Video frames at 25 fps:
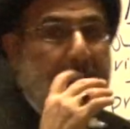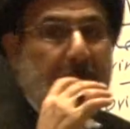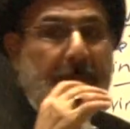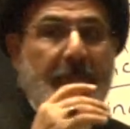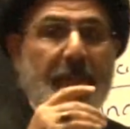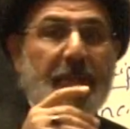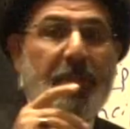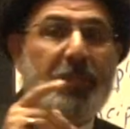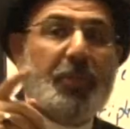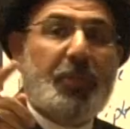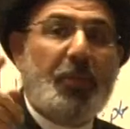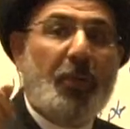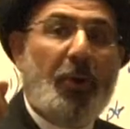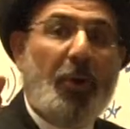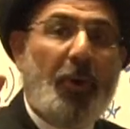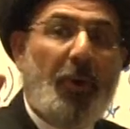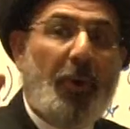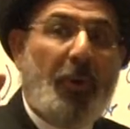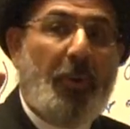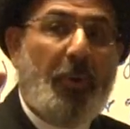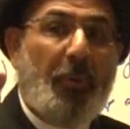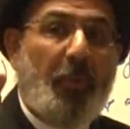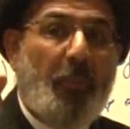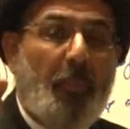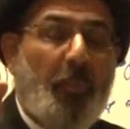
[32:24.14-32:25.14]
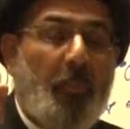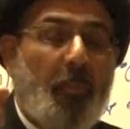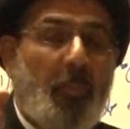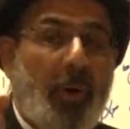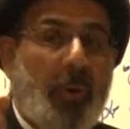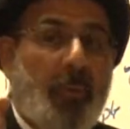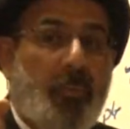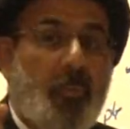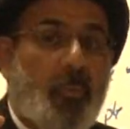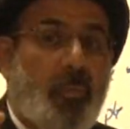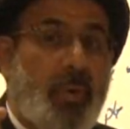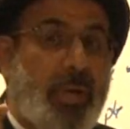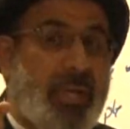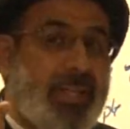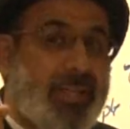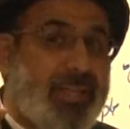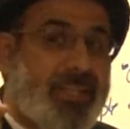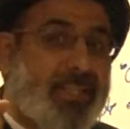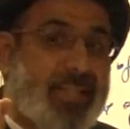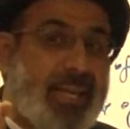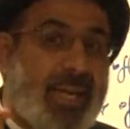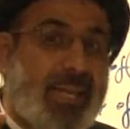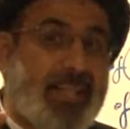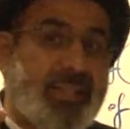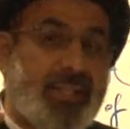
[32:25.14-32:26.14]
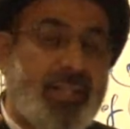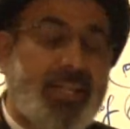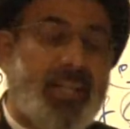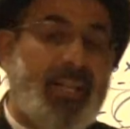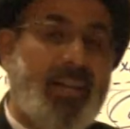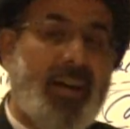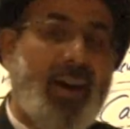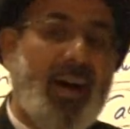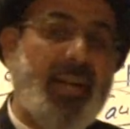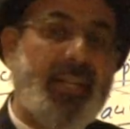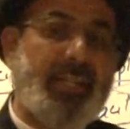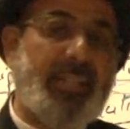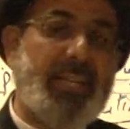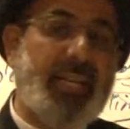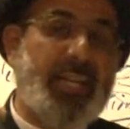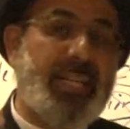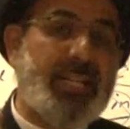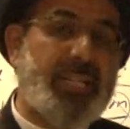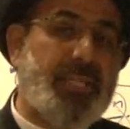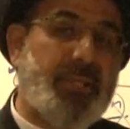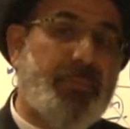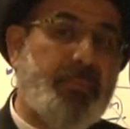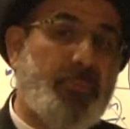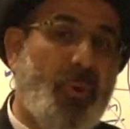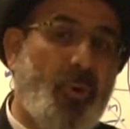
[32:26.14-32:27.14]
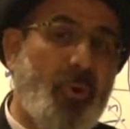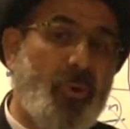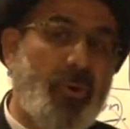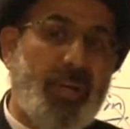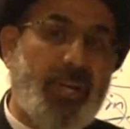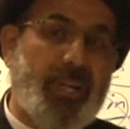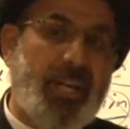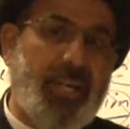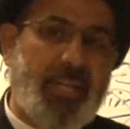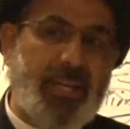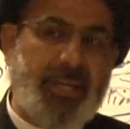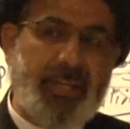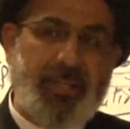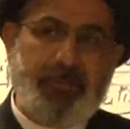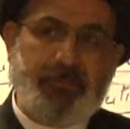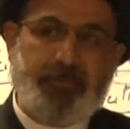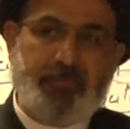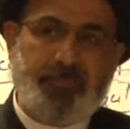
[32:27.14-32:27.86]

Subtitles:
So when we said regarding smoking,